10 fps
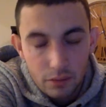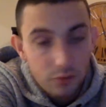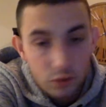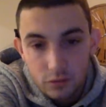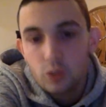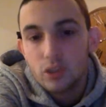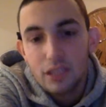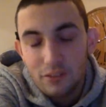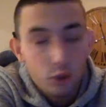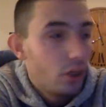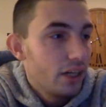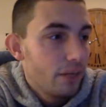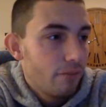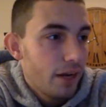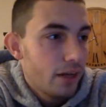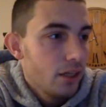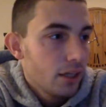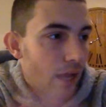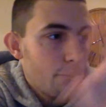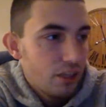If you're a Notre Dame fan,
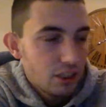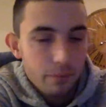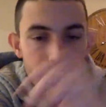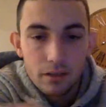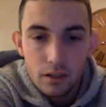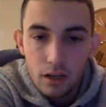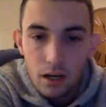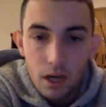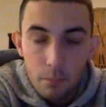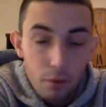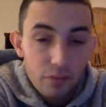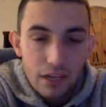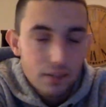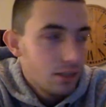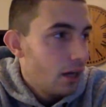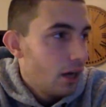God bless you, man. Both of you guys.